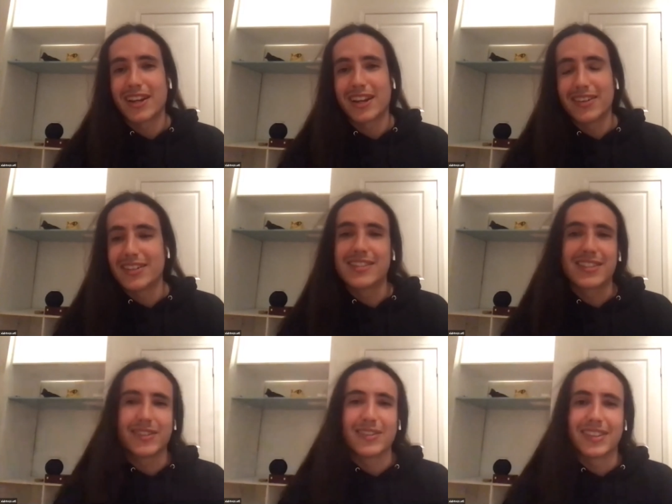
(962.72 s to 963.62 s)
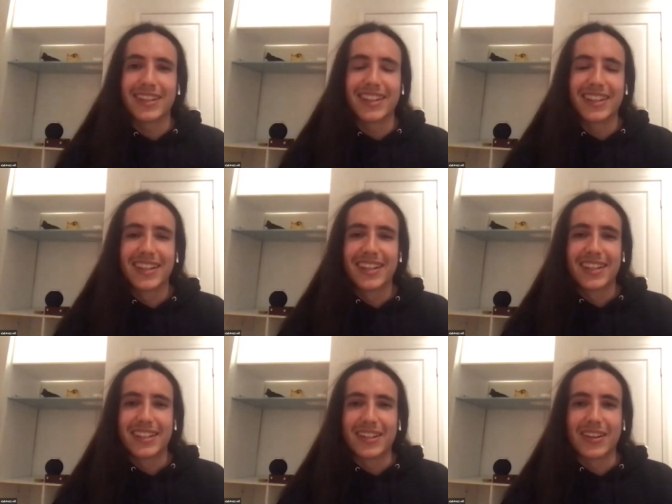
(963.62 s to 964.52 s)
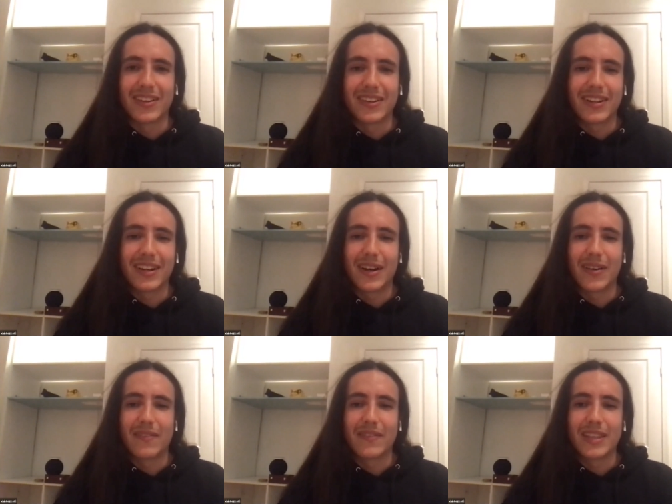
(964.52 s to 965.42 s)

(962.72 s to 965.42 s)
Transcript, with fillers: with our elders too that you know um,